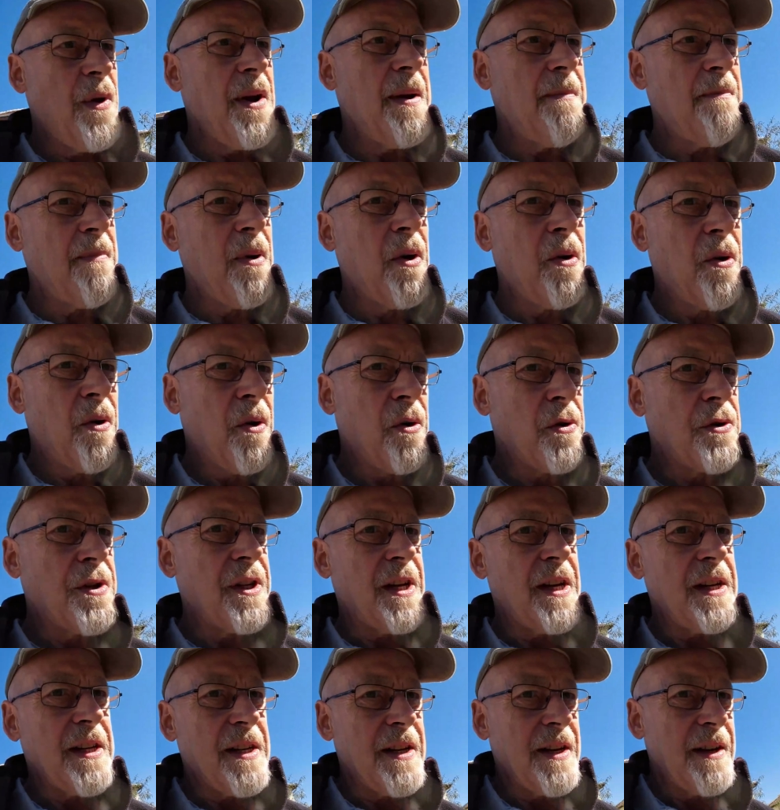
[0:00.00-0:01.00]
we bought
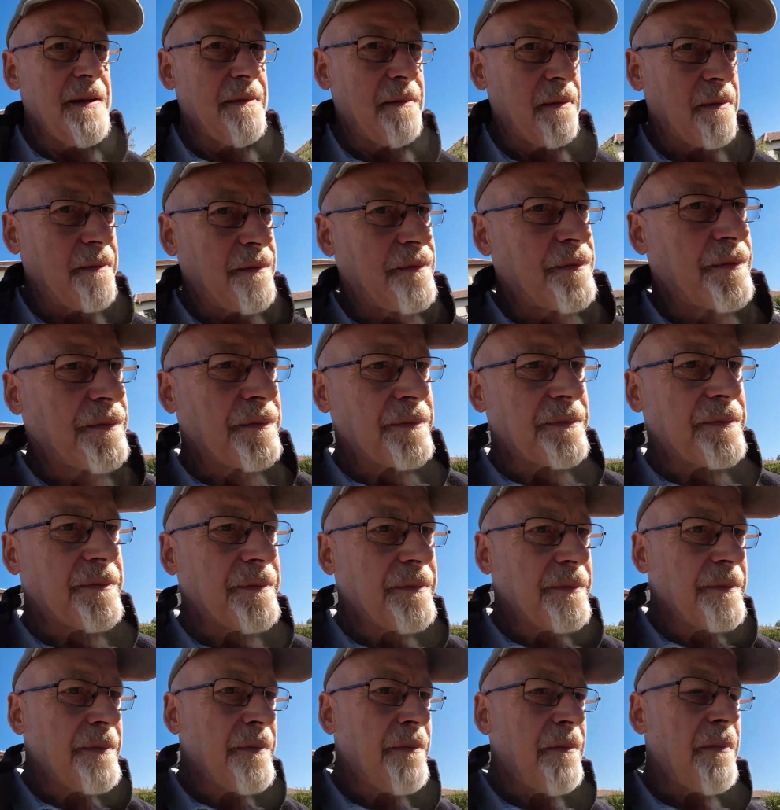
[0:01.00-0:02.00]
it,
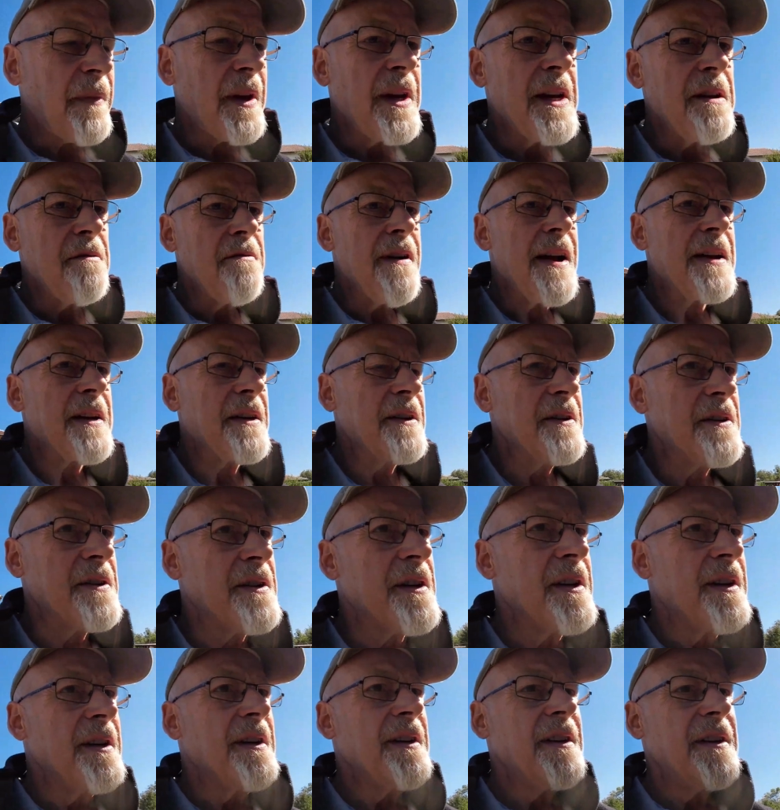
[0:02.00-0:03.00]
he reckoned